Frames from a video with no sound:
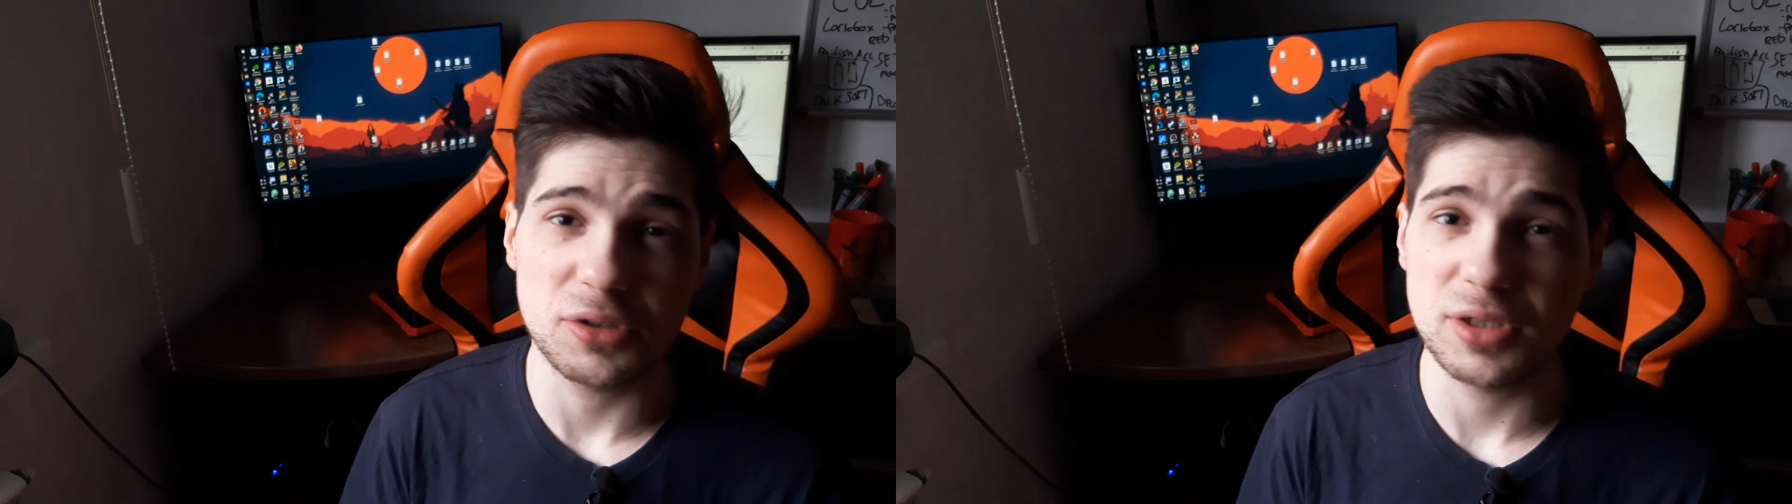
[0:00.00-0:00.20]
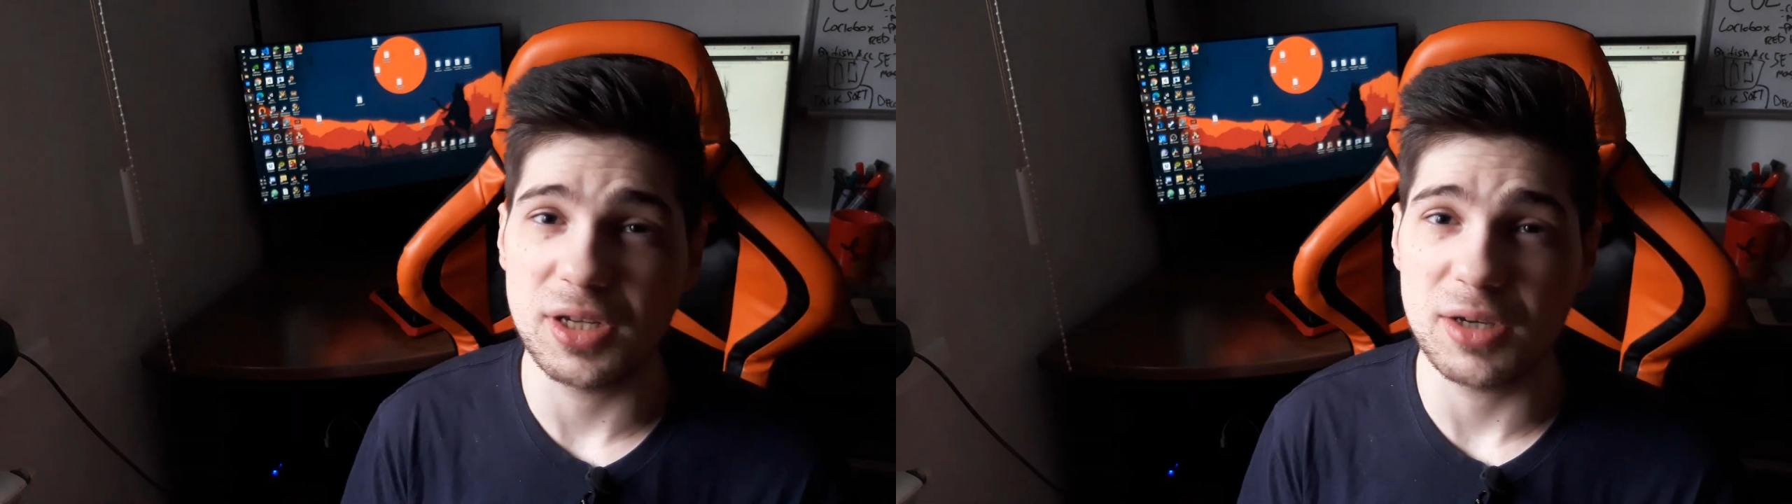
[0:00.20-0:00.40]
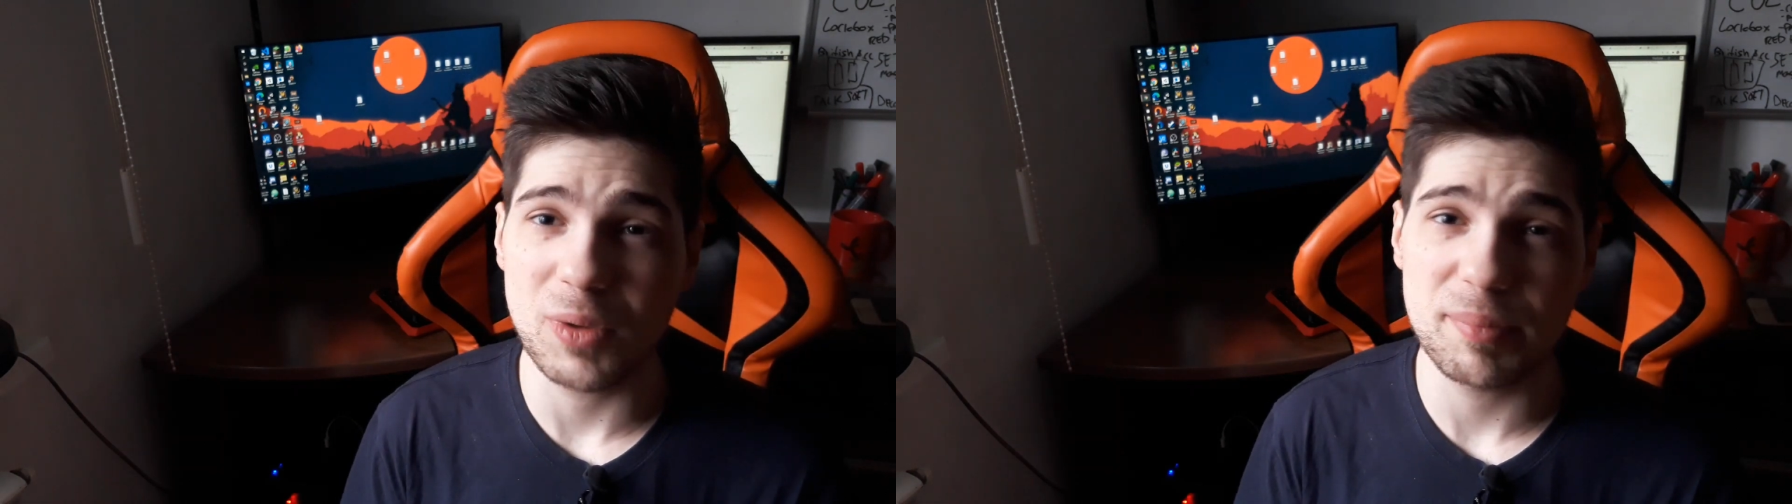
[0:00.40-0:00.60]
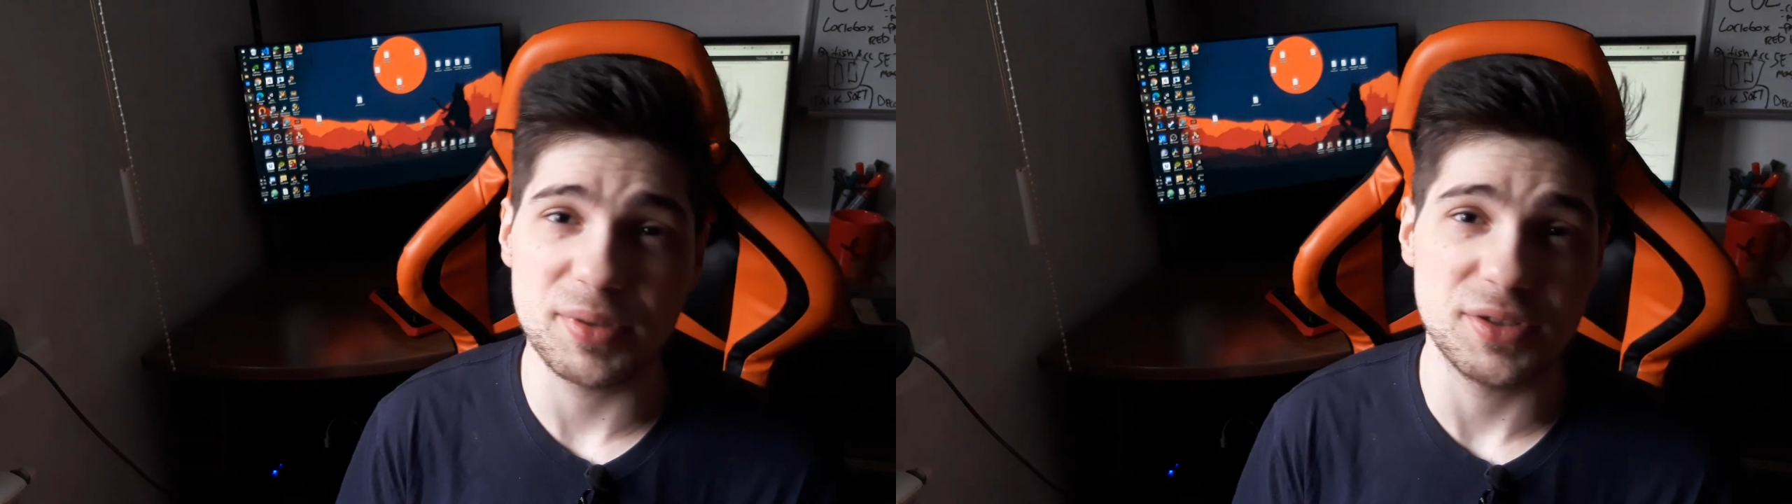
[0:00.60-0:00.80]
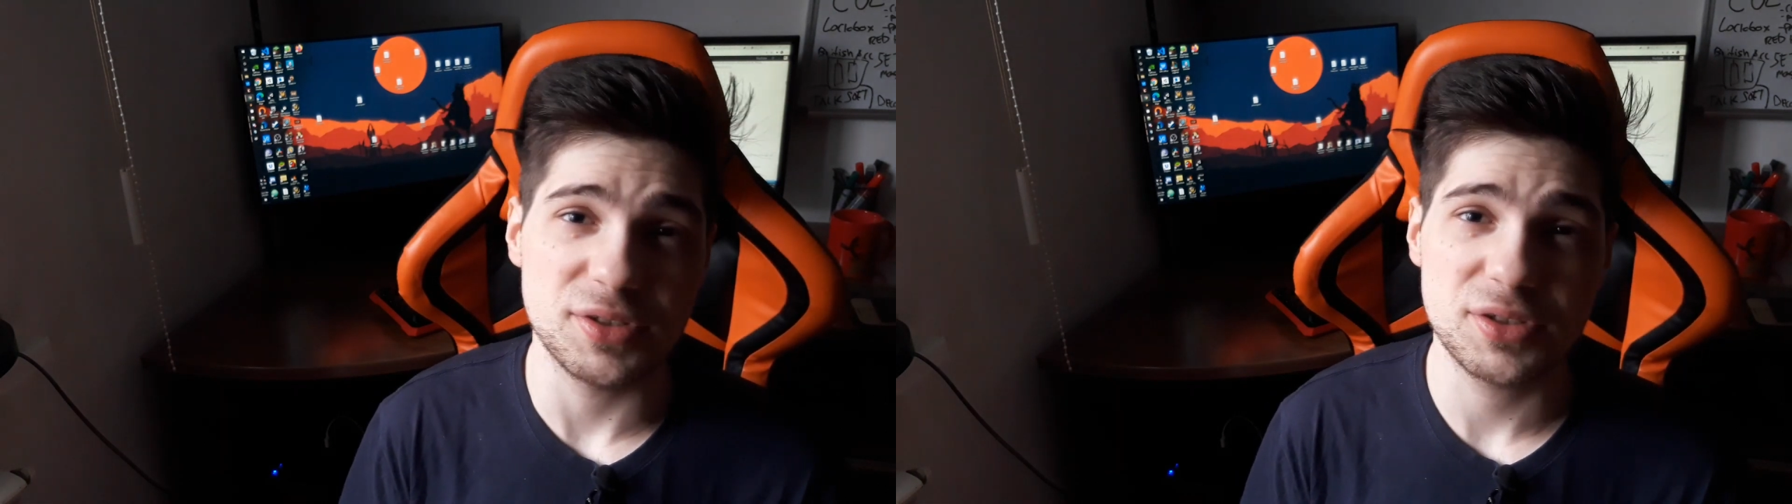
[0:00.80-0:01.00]
on
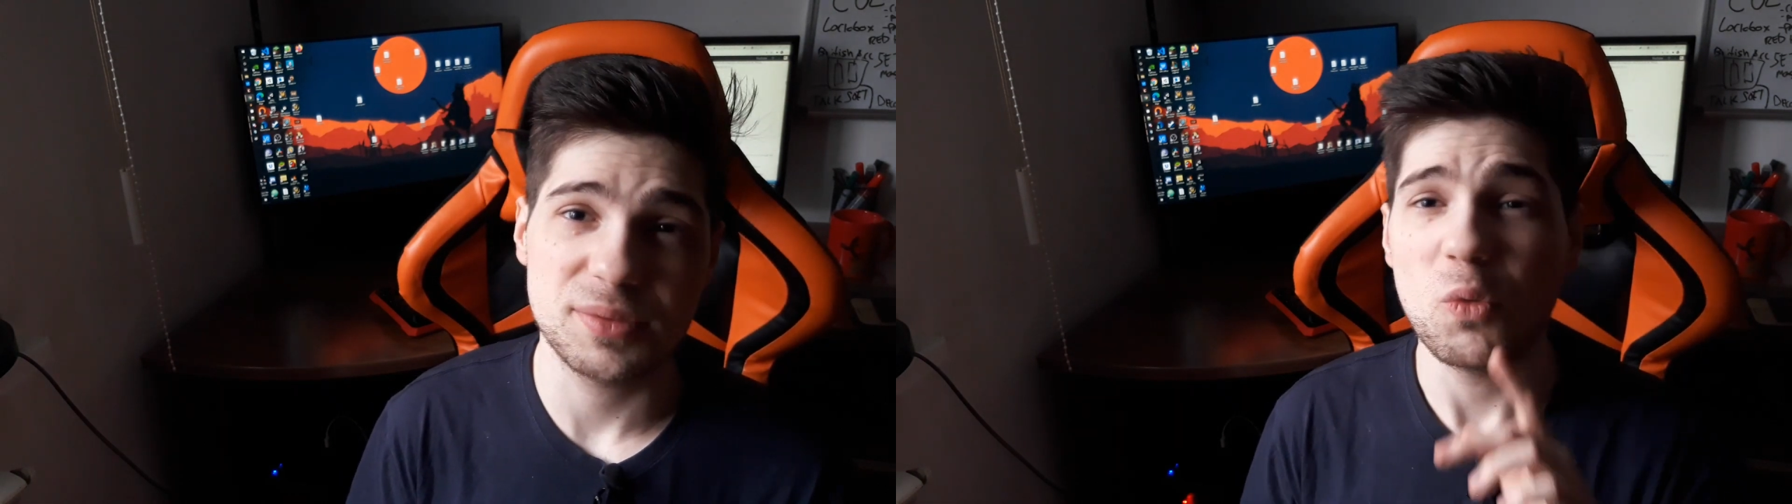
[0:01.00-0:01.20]
weapons.